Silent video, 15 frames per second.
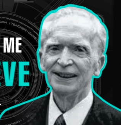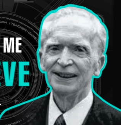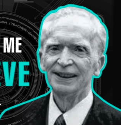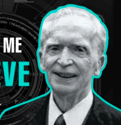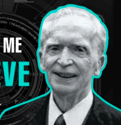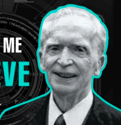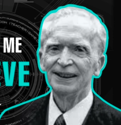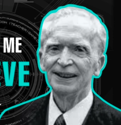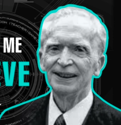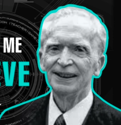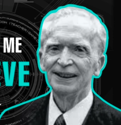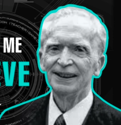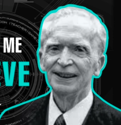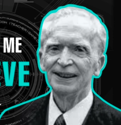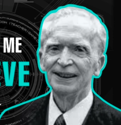
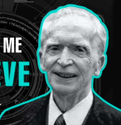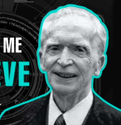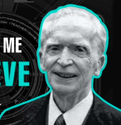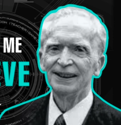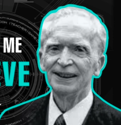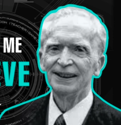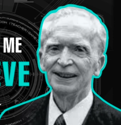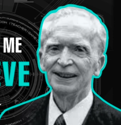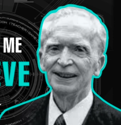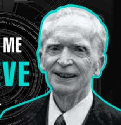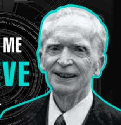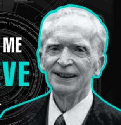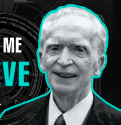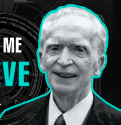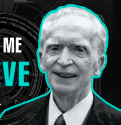
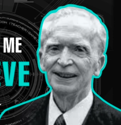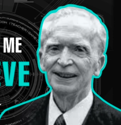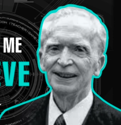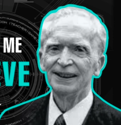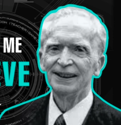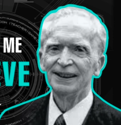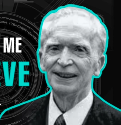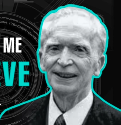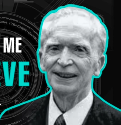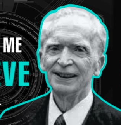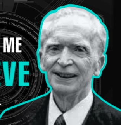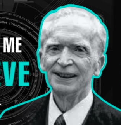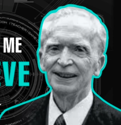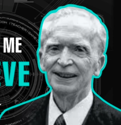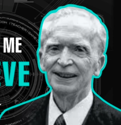
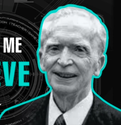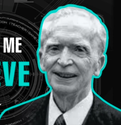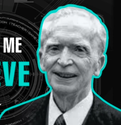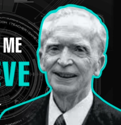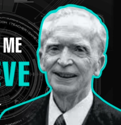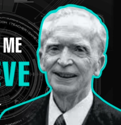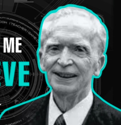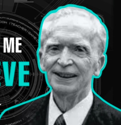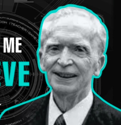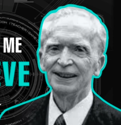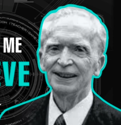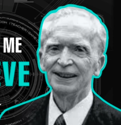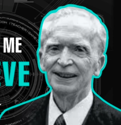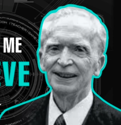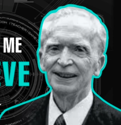
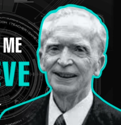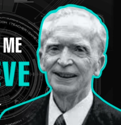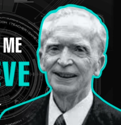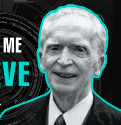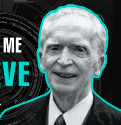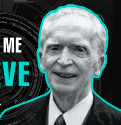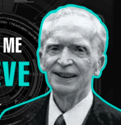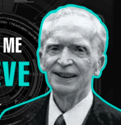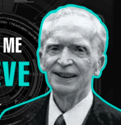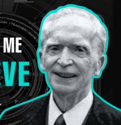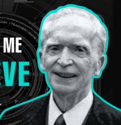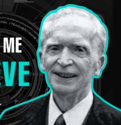[no speech]